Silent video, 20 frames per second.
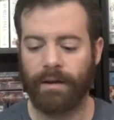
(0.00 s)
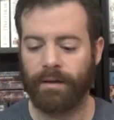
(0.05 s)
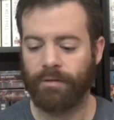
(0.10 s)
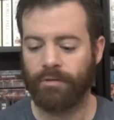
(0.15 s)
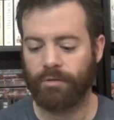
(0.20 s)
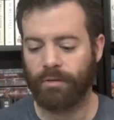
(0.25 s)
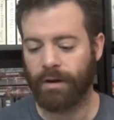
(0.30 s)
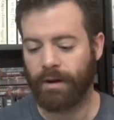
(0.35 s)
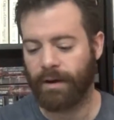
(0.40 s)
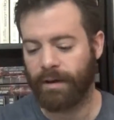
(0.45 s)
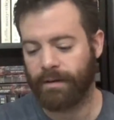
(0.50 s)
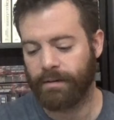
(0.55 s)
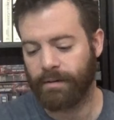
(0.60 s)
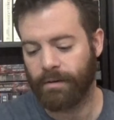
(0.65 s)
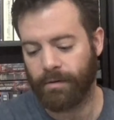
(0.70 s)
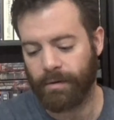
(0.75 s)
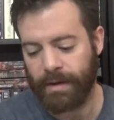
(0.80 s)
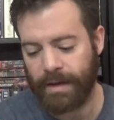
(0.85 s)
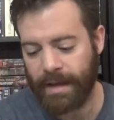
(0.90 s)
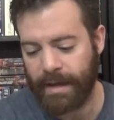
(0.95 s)
I tried,
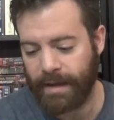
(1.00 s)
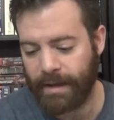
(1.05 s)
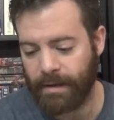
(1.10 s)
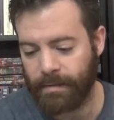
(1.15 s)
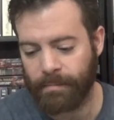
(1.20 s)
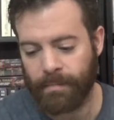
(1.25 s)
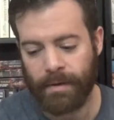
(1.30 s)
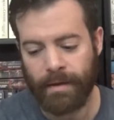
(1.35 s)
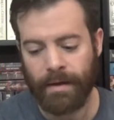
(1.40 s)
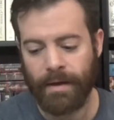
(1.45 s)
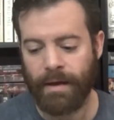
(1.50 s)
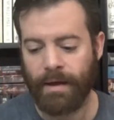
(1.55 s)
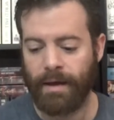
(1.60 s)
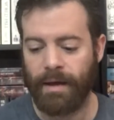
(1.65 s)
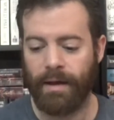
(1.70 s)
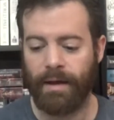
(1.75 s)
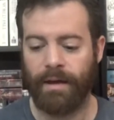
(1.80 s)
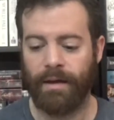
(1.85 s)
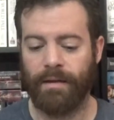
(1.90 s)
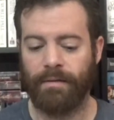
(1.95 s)
you know, a game,
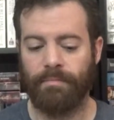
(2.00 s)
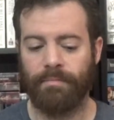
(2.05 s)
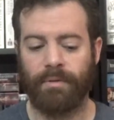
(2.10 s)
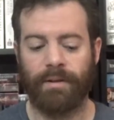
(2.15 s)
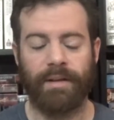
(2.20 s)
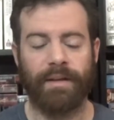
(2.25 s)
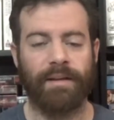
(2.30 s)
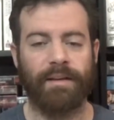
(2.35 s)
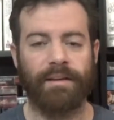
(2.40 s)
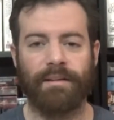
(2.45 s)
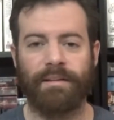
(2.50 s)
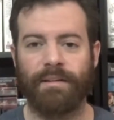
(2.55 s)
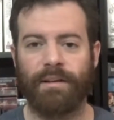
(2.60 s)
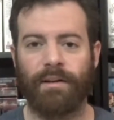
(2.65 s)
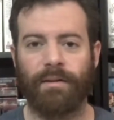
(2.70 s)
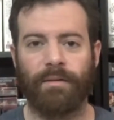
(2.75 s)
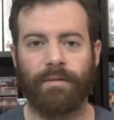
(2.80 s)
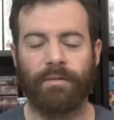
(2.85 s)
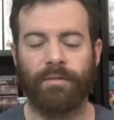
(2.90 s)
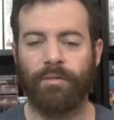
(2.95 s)
and played, you
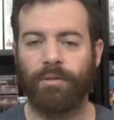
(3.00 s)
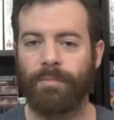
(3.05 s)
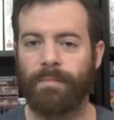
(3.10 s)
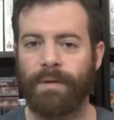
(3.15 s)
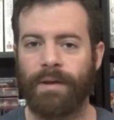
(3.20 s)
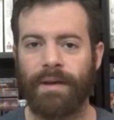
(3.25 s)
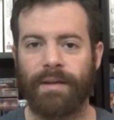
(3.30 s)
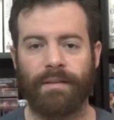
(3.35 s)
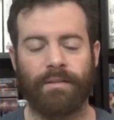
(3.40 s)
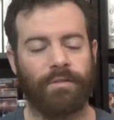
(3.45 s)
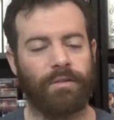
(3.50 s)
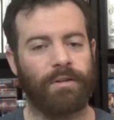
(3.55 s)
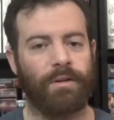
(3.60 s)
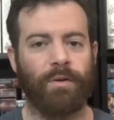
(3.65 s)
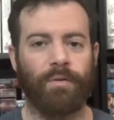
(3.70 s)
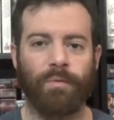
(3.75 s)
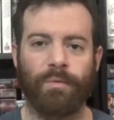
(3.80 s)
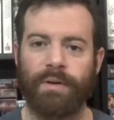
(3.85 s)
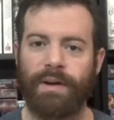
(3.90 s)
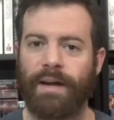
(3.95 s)
know, a little bit and took
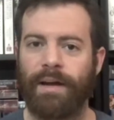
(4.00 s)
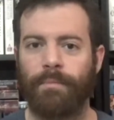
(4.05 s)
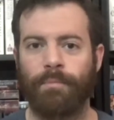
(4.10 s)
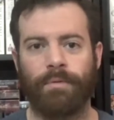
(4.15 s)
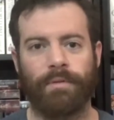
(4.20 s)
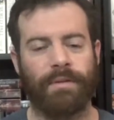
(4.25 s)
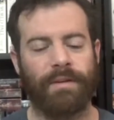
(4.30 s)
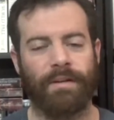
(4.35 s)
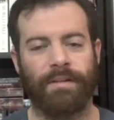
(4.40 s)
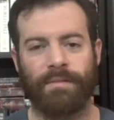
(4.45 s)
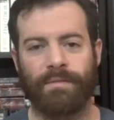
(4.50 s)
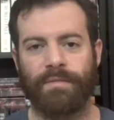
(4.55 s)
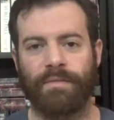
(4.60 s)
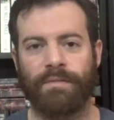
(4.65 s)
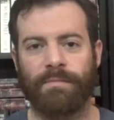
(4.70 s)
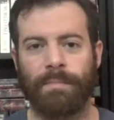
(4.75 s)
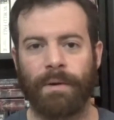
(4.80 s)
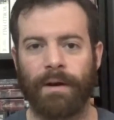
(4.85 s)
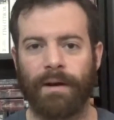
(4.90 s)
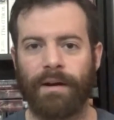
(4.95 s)
another one out, put Tales of
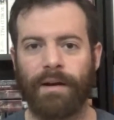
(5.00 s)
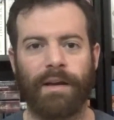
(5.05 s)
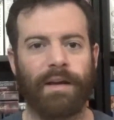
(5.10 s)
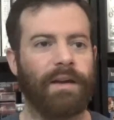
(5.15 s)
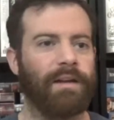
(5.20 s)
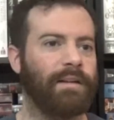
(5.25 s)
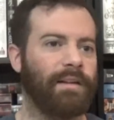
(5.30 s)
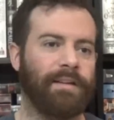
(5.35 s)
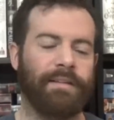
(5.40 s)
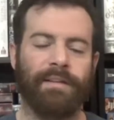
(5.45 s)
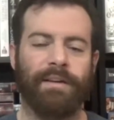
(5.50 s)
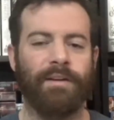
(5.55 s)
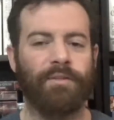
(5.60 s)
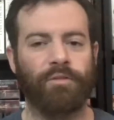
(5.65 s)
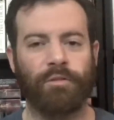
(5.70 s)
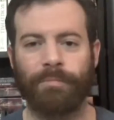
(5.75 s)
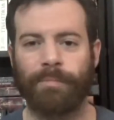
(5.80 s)
Vesperia, in, let the intro